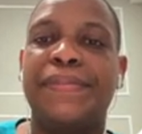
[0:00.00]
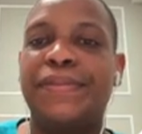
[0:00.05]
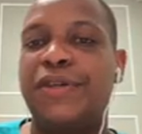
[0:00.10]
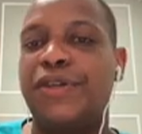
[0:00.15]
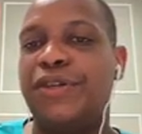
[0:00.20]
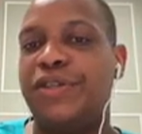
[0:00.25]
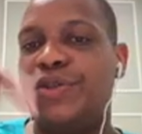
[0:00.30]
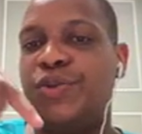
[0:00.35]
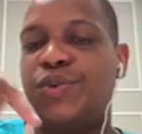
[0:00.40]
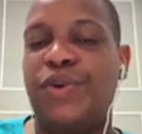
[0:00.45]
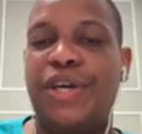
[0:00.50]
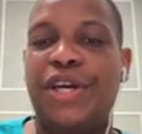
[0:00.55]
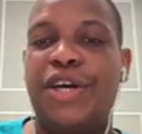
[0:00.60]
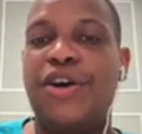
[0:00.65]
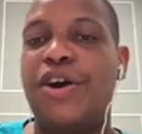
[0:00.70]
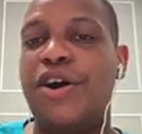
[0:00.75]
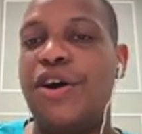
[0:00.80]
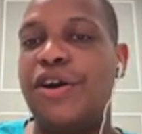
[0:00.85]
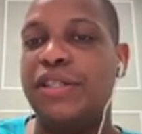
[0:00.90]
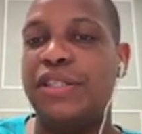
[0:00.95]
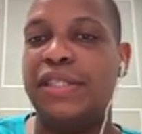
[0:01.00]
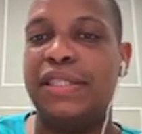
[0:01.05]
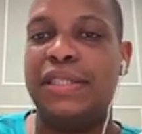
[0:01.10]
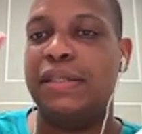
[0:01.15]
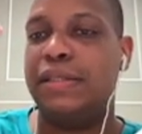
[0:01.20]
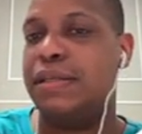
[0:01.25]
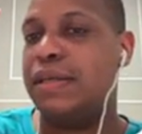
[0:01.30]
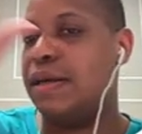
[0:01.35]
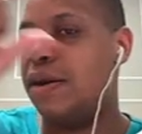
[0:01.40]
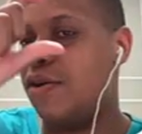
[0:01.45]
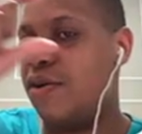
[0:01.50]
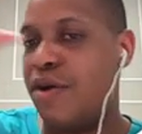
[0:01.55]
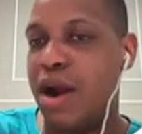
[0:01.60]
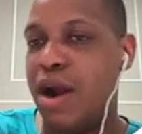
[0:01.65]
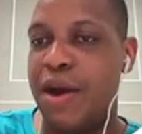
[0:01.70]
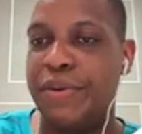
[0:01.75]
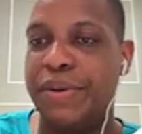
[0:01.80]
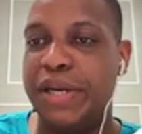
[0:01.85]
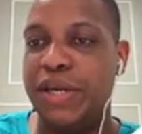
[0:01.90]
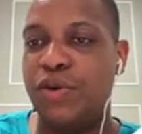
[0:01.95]
Square cards,
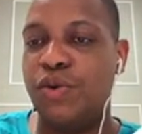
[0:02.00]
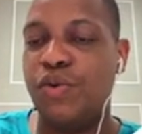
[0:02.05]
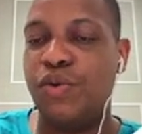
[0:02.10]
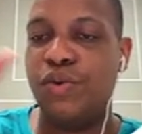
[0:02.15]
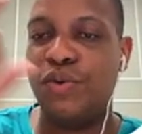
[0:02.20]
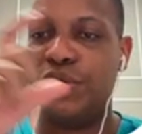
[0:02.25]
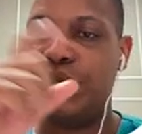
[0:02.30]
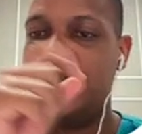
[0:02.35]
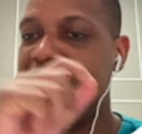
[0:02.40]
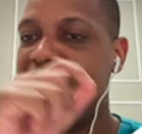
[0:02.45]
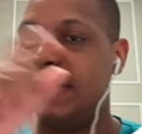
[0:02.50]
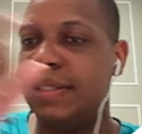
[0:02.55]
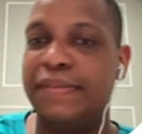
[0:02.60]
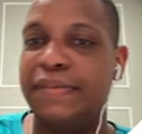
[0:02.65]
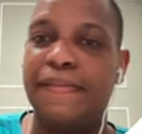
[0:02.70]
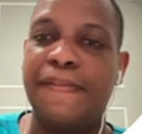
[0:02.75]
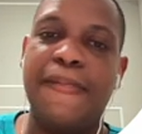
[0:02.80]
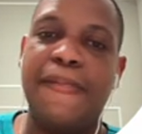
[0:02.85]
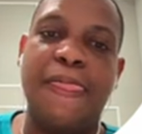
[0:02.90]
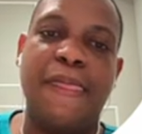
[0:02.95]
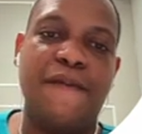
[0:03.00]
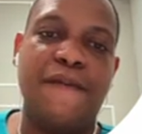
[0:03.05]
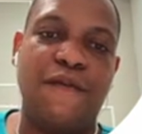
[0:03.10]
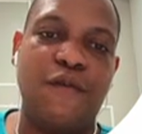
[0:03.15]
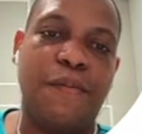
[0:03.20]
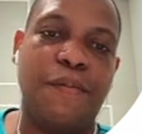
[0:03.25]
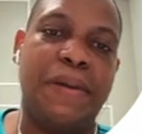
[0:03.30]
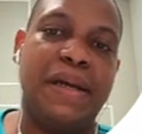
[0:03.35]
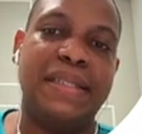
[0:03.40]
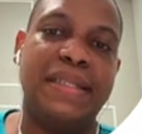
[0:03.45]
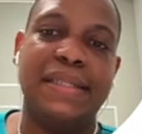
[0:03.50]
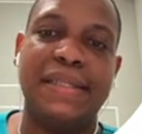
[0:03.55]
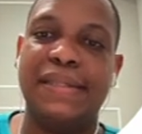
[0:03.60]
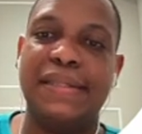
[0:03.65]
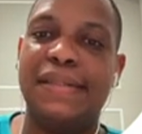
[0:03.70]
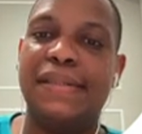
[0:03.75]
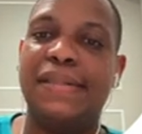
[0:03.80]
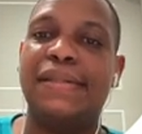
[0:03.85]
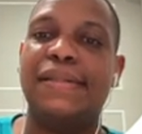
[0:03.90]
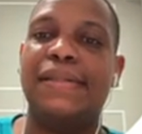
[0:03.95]
rounded corners for
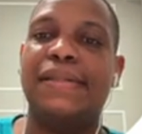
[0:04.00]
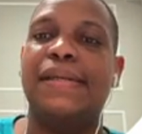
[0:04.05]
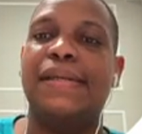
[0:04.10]
buttons,